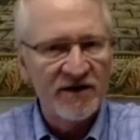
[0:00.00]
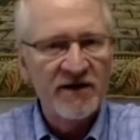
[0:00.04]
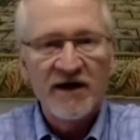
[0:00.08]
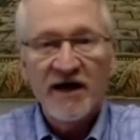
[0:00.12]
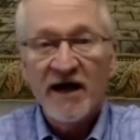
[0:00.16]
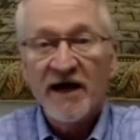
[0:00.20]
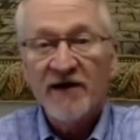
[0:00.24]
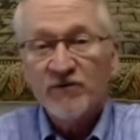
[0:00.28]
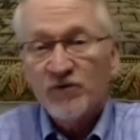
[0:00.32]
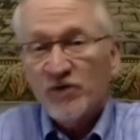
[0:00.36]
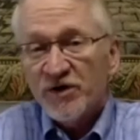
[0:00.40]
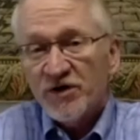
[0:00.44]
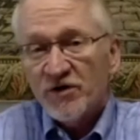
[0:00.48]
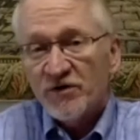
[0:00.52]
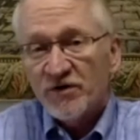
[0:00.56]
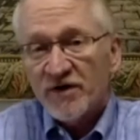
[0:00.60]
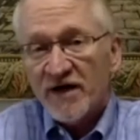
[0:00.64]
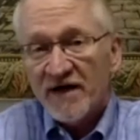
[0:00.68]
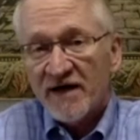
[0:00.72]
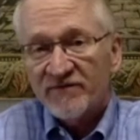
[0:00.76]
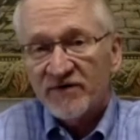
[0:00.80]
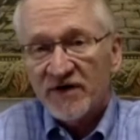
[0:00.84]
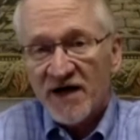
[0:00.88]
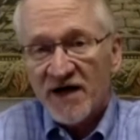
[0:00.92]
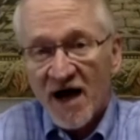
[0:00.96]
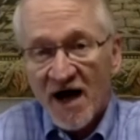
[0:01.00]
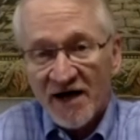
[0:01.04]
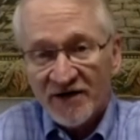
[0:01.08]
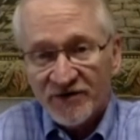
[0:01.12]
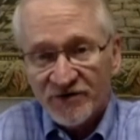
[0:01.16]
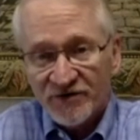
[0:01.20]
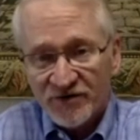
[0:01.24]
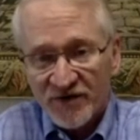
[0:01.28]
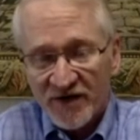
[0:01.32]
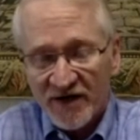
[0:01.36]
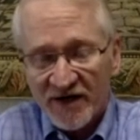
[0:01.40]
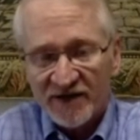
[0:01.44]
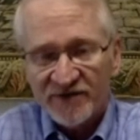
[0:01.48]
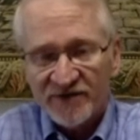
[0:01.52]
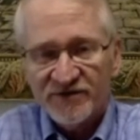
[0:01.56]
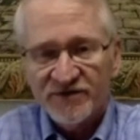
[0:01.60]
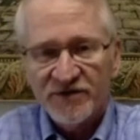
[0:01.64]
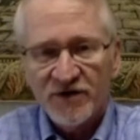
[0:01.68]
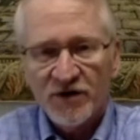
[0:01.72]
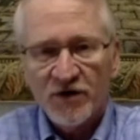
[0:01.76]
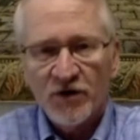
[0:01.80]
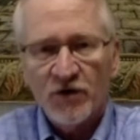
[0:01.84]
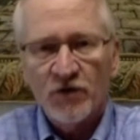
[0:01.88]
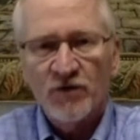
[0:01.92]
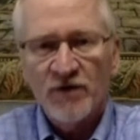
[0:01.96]
And we don't have a contract,
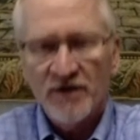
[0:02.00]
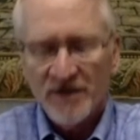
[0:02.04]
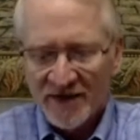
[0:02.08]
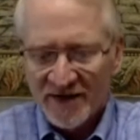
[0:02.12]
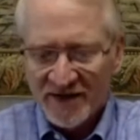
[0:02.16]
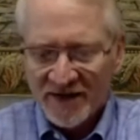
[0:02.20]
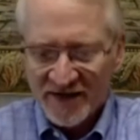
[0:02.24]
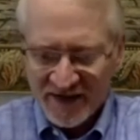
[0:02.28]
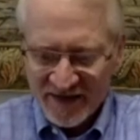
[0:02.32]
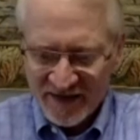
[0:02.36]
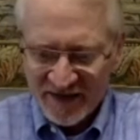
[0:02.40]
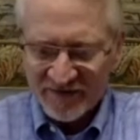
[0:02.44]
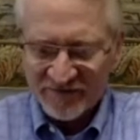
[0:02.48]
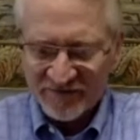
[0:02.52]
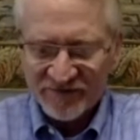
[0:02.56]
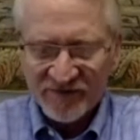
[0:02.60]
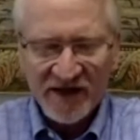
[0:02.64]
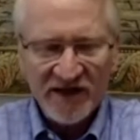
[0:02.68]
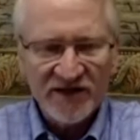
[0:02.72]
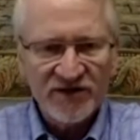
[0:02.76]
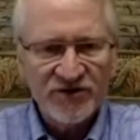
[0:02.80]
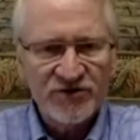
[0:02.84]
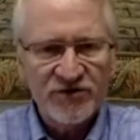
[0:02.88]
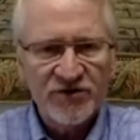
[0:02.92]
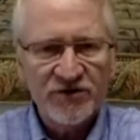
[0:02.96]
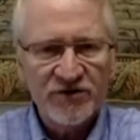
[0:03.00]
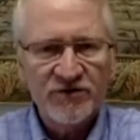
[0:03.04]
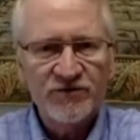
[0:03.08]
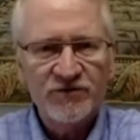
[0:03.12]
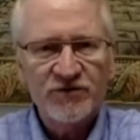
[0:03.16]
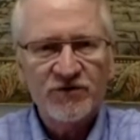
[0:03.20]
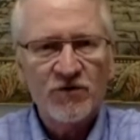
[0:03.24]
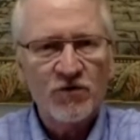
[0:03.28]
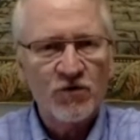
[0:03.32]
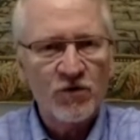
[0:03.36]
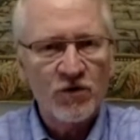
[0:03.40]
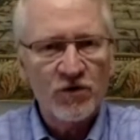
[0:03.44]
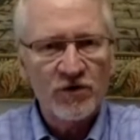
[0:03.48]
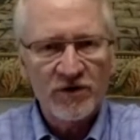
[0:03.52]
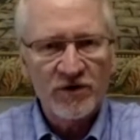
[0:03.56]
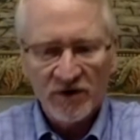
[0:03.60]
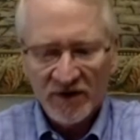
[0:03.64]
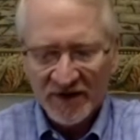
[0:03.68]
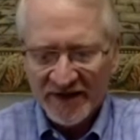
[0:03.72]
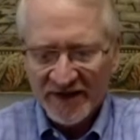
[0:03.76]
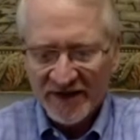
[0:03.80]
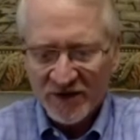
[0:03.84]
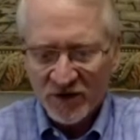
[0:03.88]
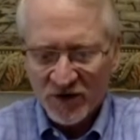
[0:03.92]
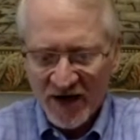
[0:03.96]
so if they choose
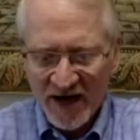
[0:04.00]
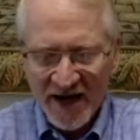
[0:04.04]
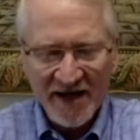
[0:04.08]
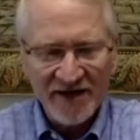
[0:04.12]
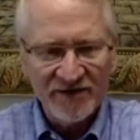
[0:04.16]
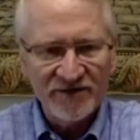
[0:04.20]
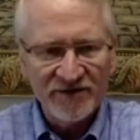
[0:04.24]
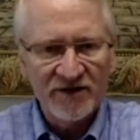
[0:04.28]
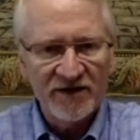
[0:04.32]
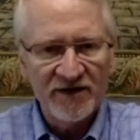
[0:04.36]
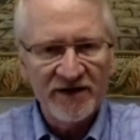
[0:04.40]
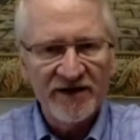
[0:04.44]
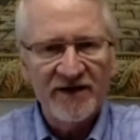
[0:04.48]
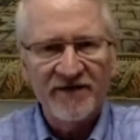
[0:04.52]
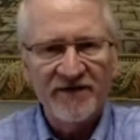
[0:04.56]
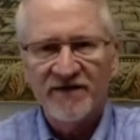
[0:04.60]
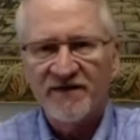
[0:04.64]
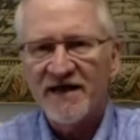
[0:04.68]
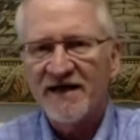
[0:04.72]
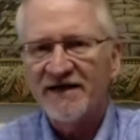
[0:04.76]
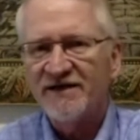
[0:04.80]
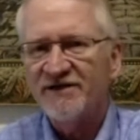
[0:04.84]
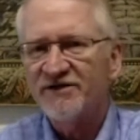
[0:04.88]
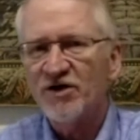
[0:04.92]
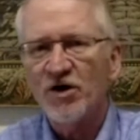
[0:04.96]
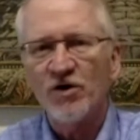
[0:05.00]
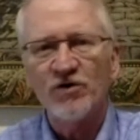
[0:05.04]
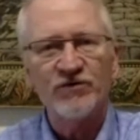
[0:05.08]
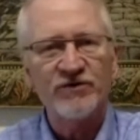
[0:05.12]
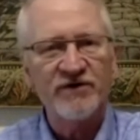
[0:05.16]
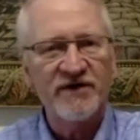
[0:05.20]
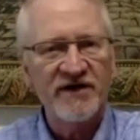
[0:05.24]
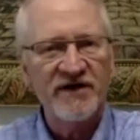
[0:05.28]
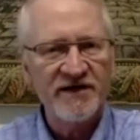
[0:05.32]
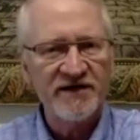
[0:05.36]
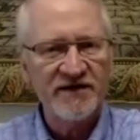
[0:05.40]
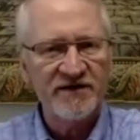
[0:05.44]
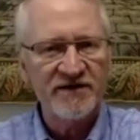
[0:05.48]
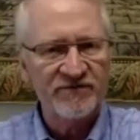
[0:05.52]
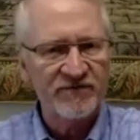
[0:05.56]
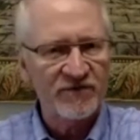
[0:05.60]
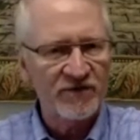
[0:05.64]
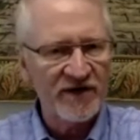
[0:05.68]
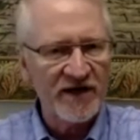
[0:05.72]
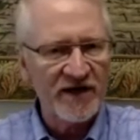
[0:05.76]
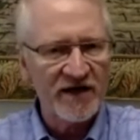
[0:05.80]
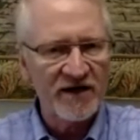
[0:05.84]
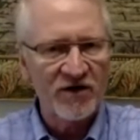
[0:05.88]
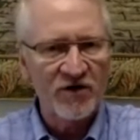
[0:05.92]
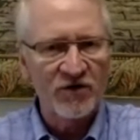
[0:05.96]
quarterly or annually and they don't need it for
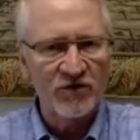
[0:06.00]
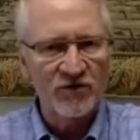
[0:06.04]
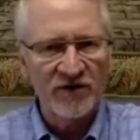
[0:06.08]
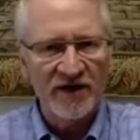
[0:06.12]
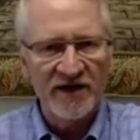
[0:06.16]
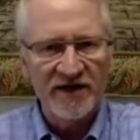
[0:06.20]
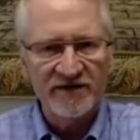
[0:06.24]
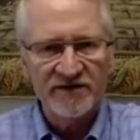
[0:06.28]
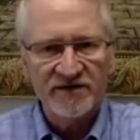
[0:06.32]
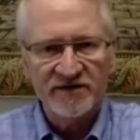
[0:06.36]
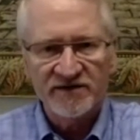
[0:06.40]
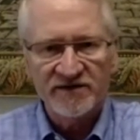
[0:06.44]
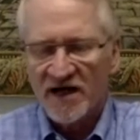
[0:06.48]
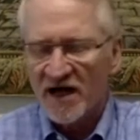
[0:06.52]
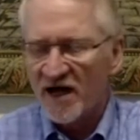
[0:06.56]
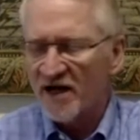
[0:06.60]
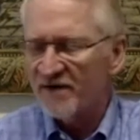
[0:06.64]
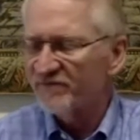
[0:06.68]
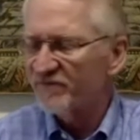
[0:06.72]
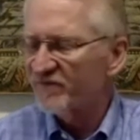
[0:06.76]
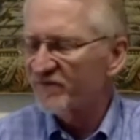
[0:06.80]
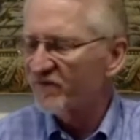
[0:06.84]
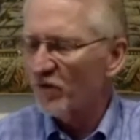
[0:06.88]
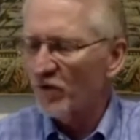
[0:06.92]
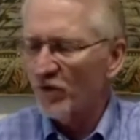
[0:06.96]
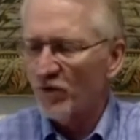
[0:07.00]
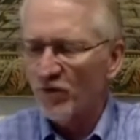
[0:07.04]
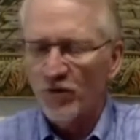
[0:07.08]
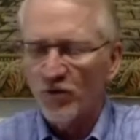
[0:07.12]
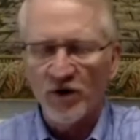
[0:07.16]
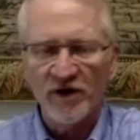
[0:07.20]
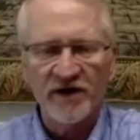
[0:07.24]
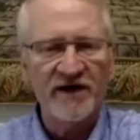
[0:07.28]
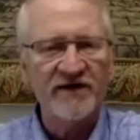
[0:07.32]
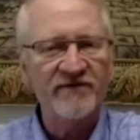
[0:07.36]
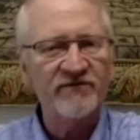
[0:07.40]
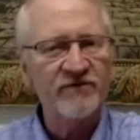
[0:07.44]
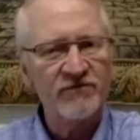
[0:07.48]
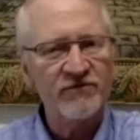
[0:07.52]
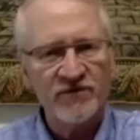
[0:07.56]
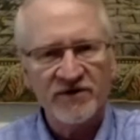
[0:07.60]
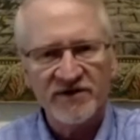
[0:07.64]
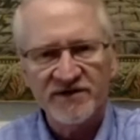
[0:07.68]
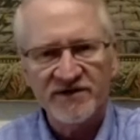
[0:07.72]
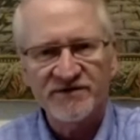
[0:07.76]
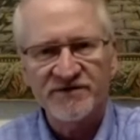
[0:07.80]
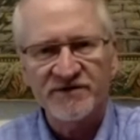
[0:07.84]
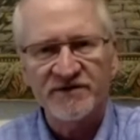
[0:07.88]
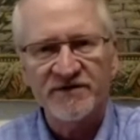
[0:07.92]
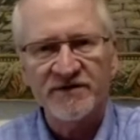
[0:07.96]
that whole length of time for whatever
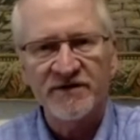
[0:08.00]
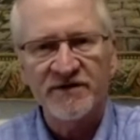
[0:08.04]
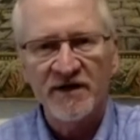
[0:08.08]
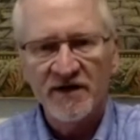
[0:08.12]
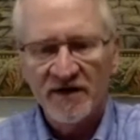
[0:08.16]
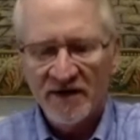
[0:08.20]
reason,